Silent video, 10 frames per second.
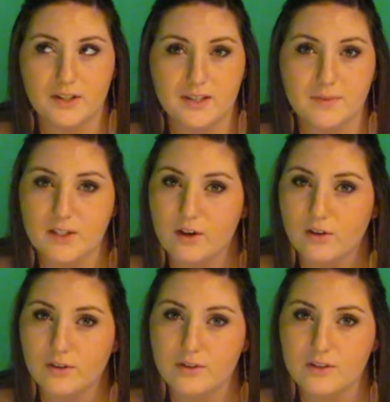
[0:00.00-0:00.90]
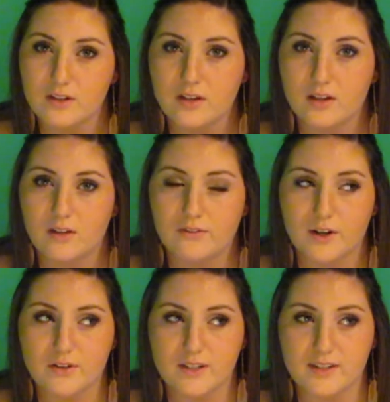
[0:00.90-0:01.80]
something
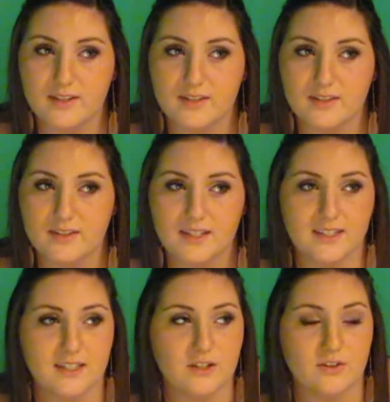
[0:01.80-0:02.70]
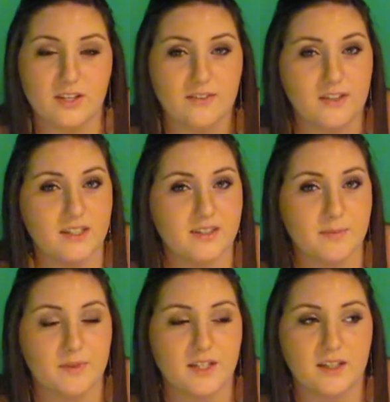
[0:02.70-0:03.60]
versus $60 or $70
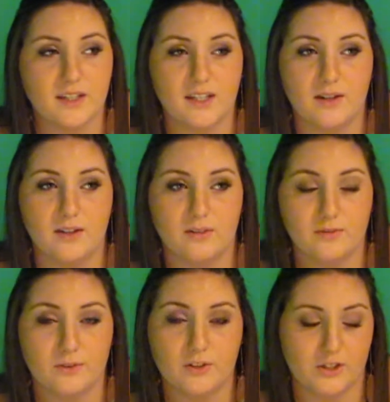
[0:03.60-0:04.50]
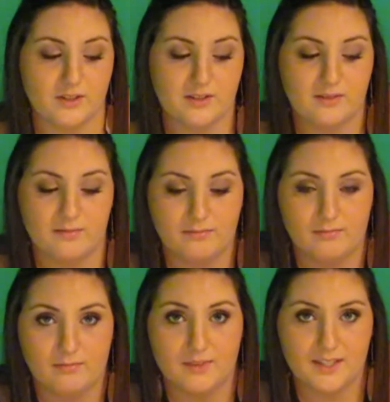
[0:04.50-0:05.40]
something for just
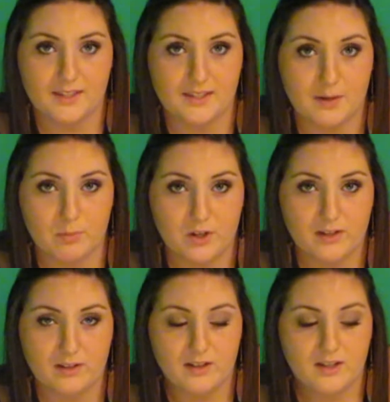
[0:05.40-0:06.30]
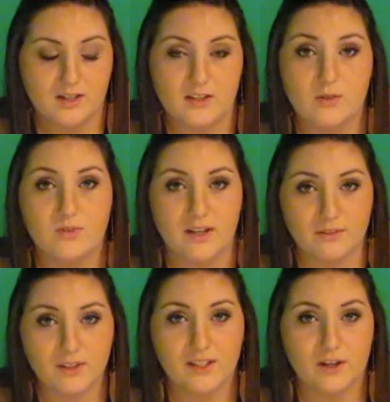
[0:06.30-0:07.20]
this separate. So
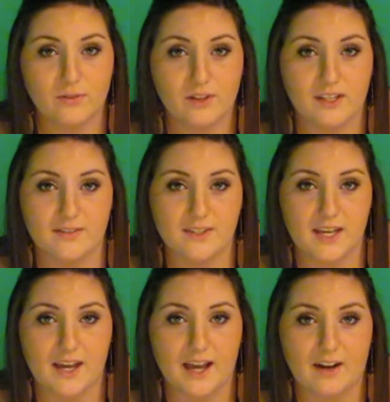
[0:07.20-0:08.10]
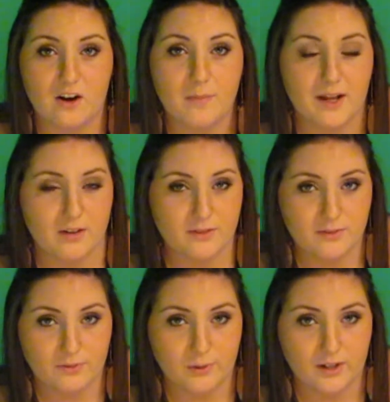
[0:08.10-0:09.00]
definitely go for the gift set. I got mine off
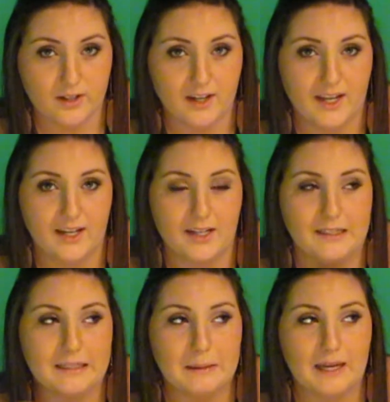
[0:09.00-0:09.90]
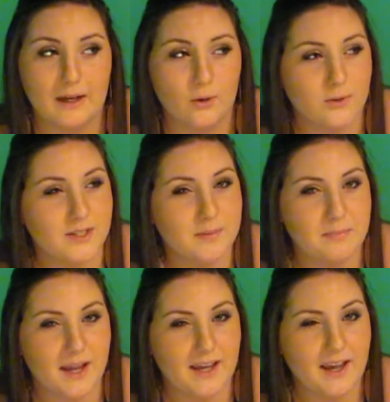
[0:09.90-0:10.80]
Sephora, and Ulta
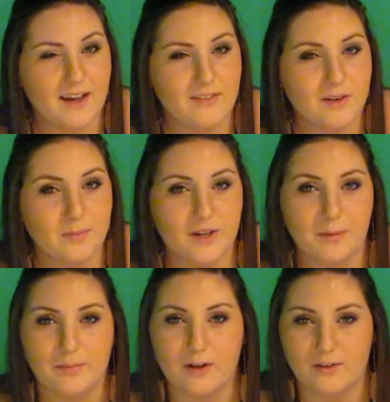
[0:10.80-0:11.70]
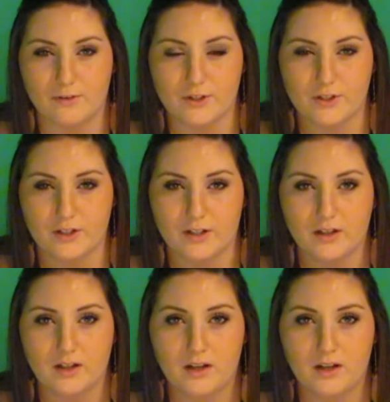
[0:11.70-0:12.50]
may have it, but I'm not for sure.